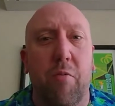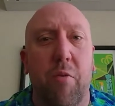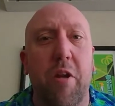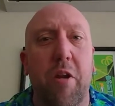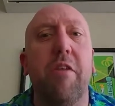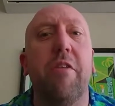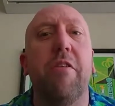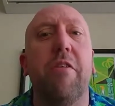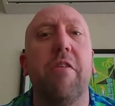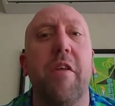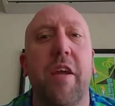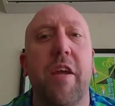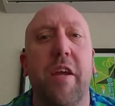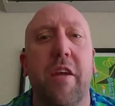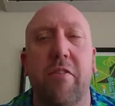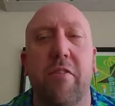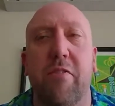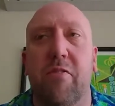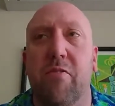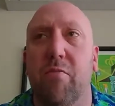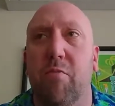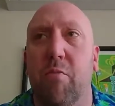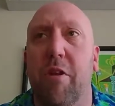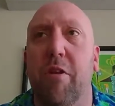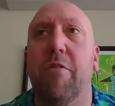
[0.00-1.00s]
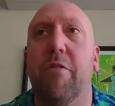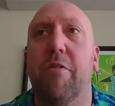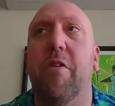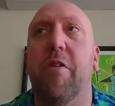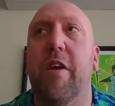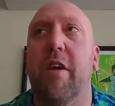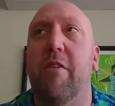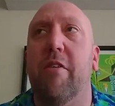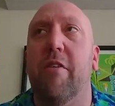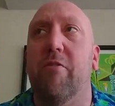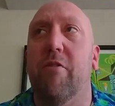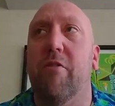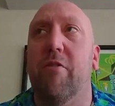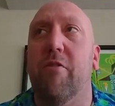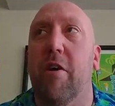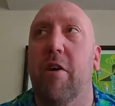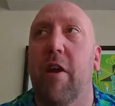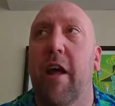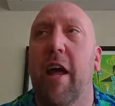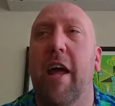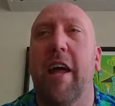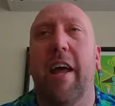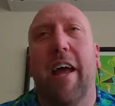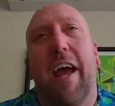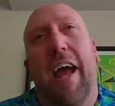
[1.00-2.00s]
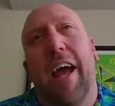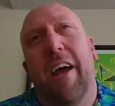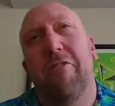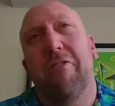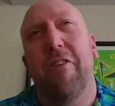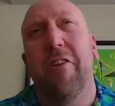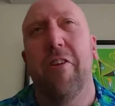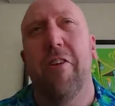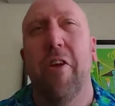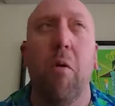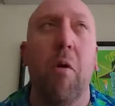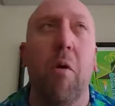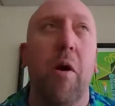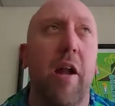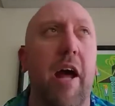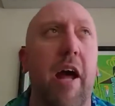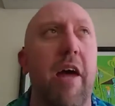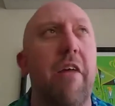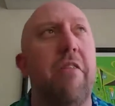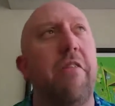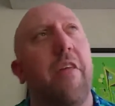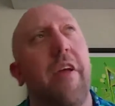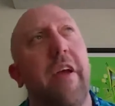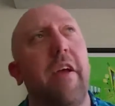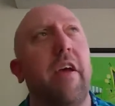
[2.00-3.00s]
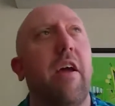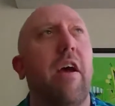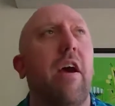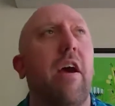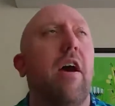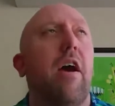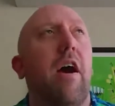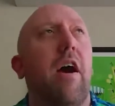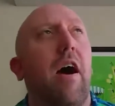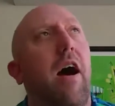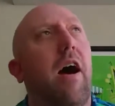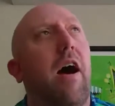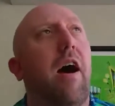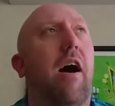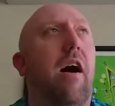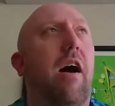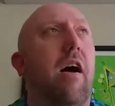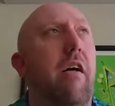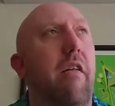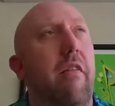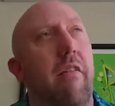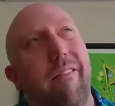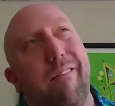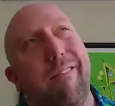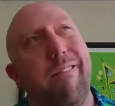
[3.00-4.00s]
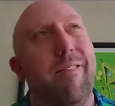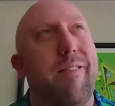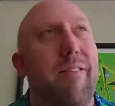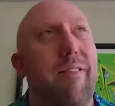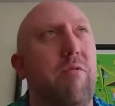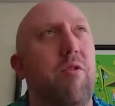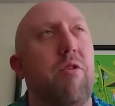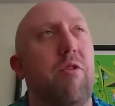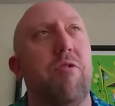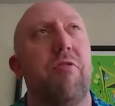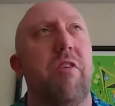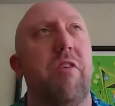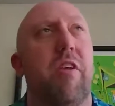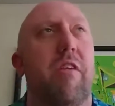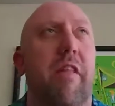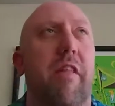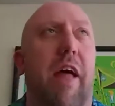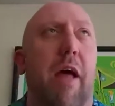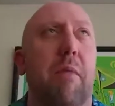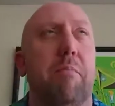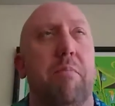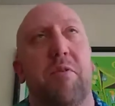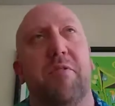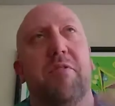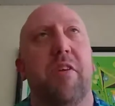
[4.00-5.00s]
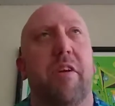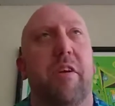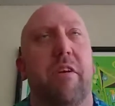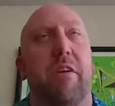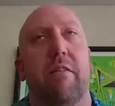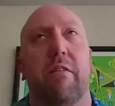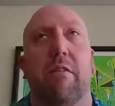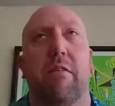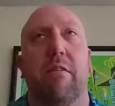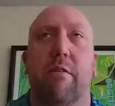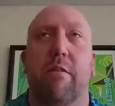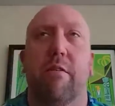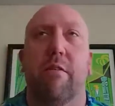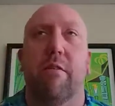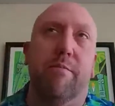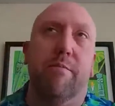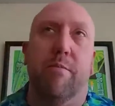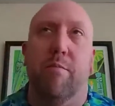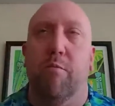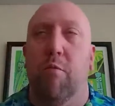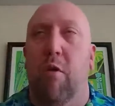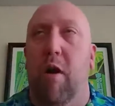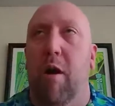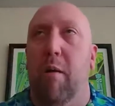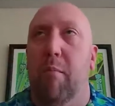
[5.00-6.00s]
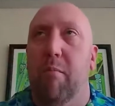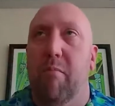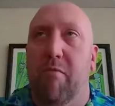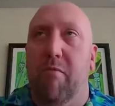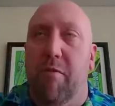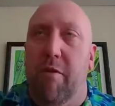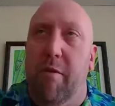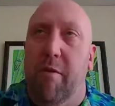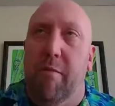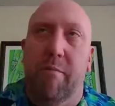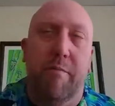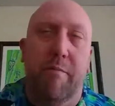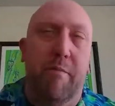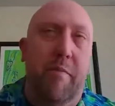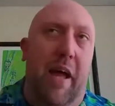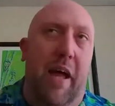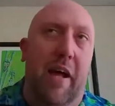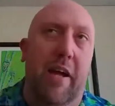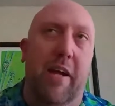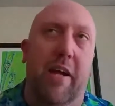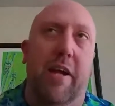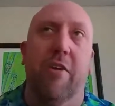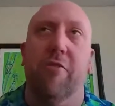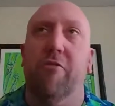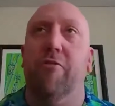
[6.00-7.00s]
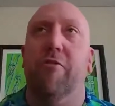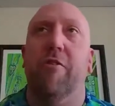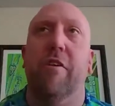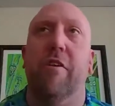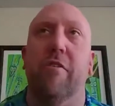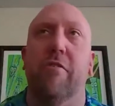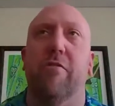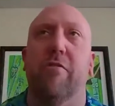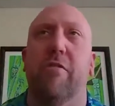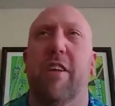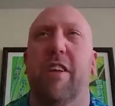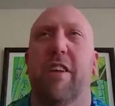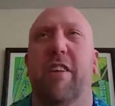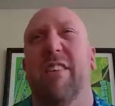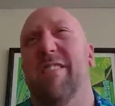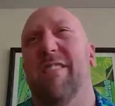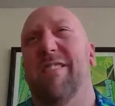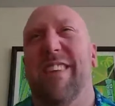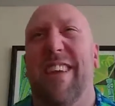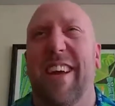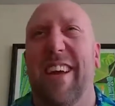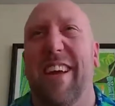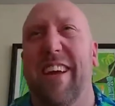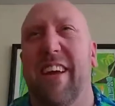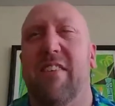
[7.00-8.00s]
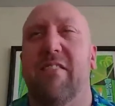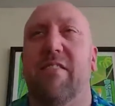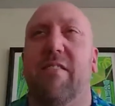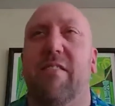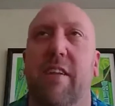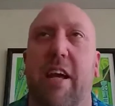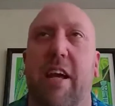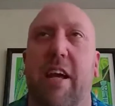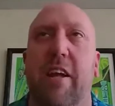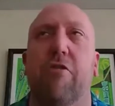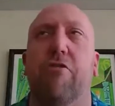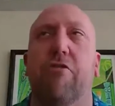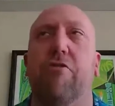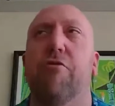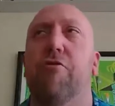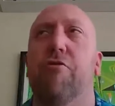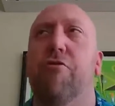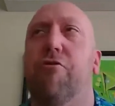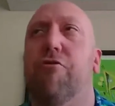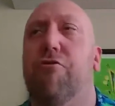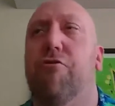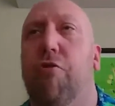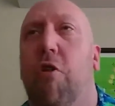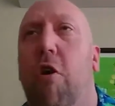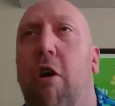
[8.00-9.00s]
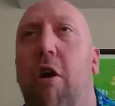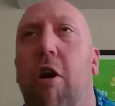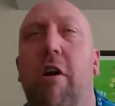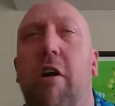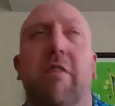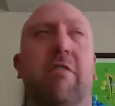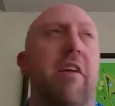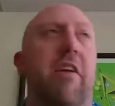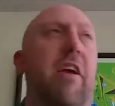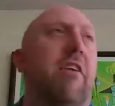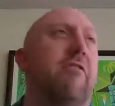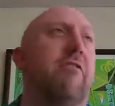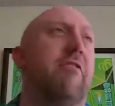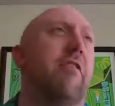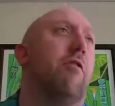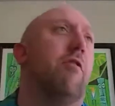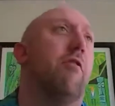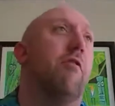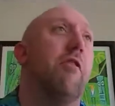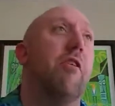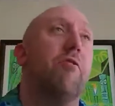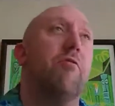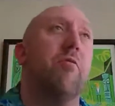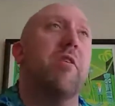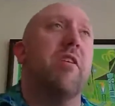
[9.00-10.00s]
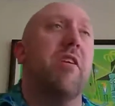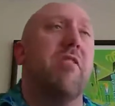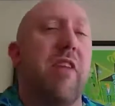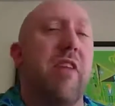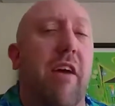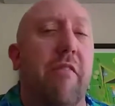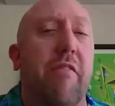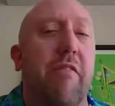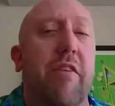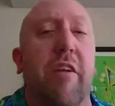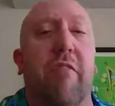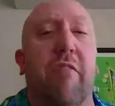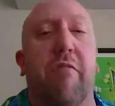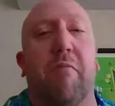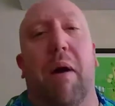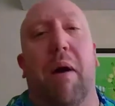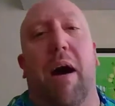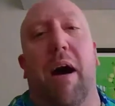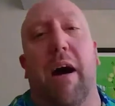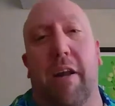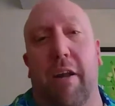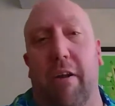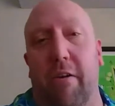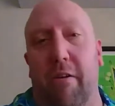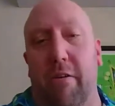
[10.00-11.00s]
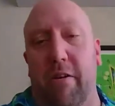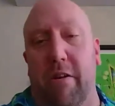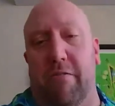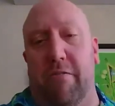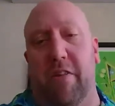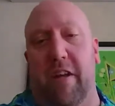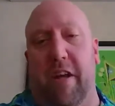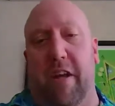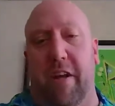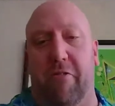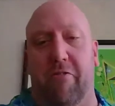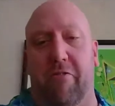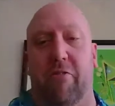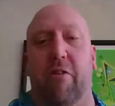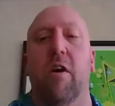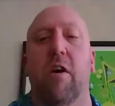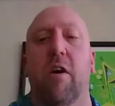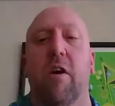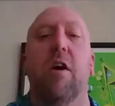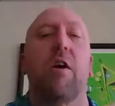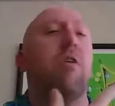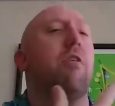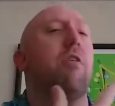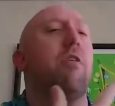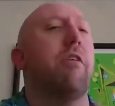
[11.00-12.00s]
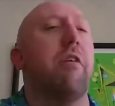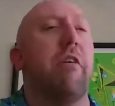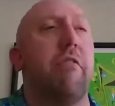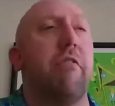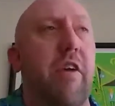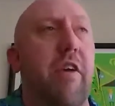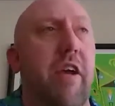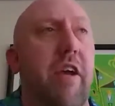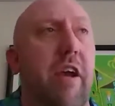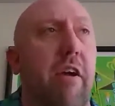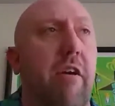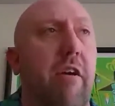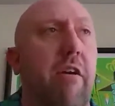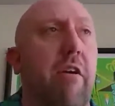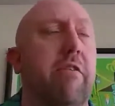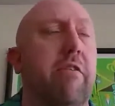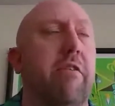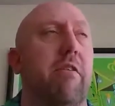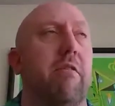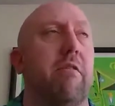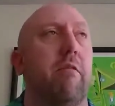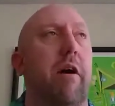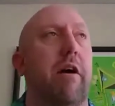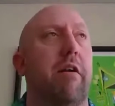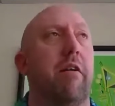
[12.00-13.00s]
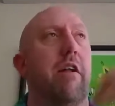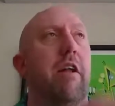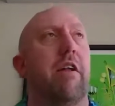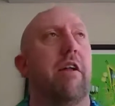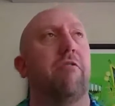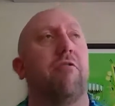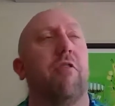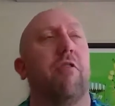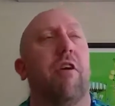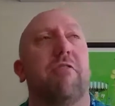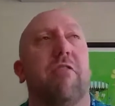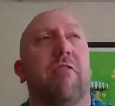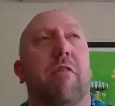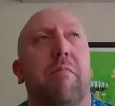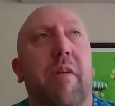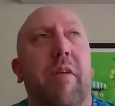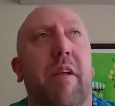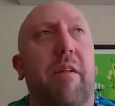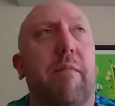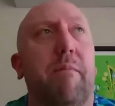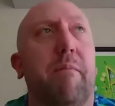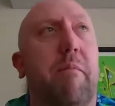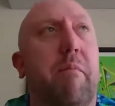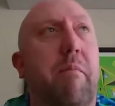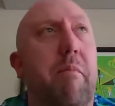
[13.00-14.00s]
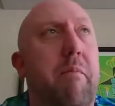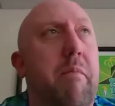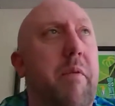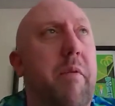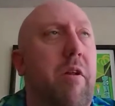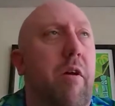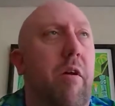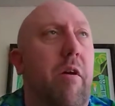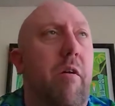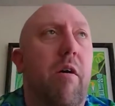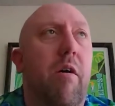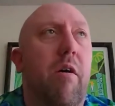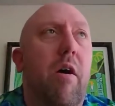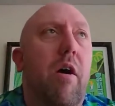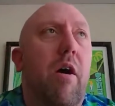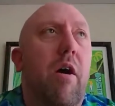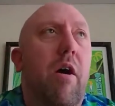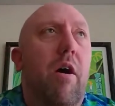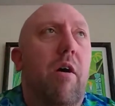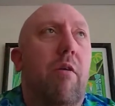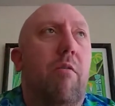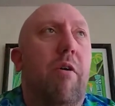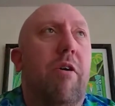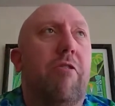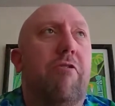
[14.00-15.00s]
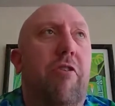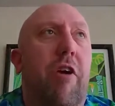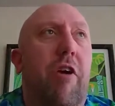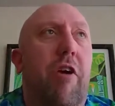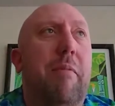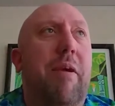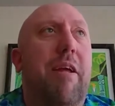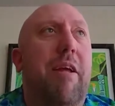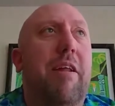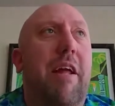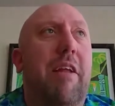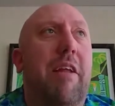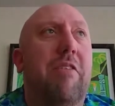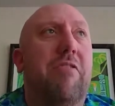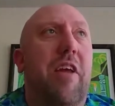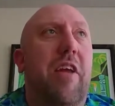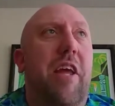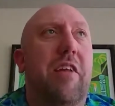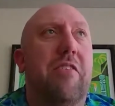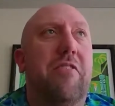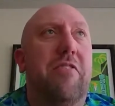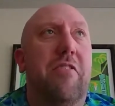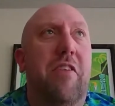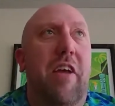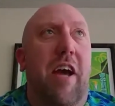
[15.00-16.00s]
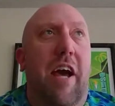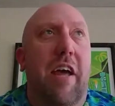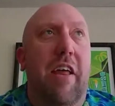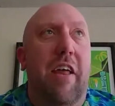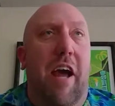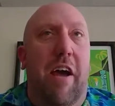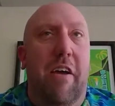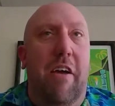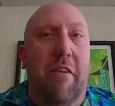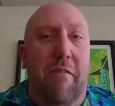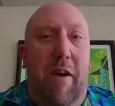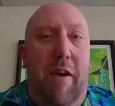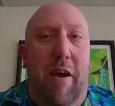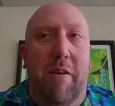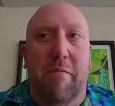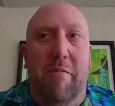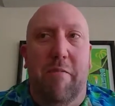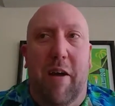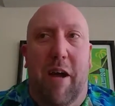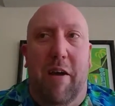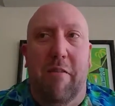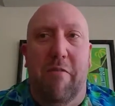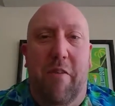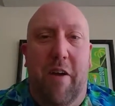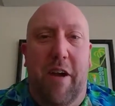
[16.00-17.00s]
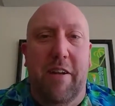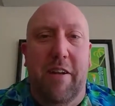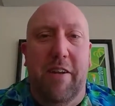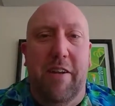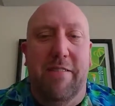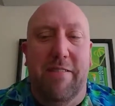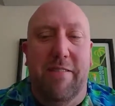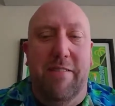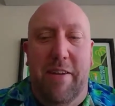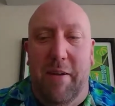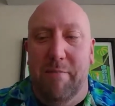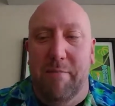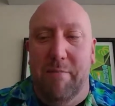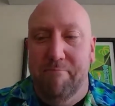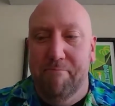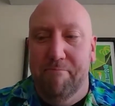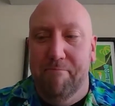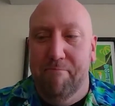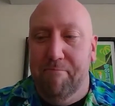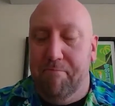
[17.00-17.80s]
What do you think is what do you think is good? Hey, actually, you know what I think uh, using that particular rum from that country is, is eh, it's kind of too strong mm-hmm. to or this one doesn't have enough body or enough texture or enough character. Why don't I try something you know richer? I mean, it's it's I I I find it. Um,